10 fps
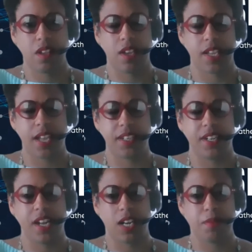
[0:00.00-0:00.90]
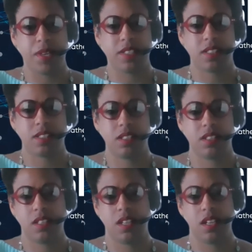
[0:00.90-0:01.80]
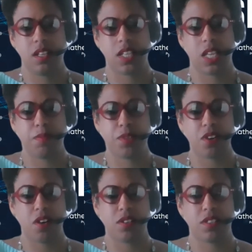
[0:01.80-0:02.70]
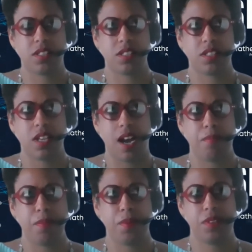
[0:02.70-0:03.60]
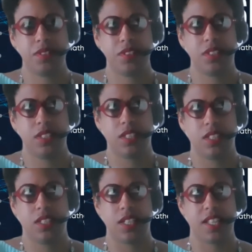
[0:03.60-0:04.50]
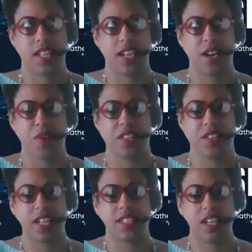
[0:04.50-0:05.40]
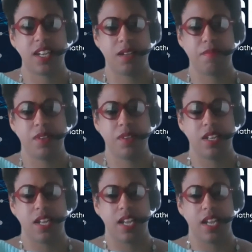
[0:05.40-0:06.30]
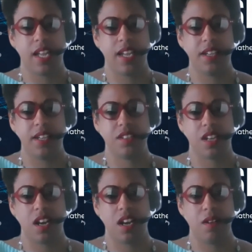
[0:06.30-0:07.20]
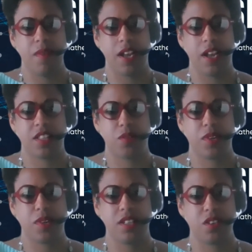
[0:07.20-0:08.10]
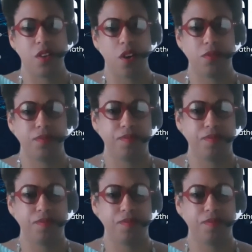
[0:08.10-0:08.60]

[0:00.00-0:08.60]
Again, anonymous, keep, start, stop. I think I got it right that time. And uh, anything we need to know.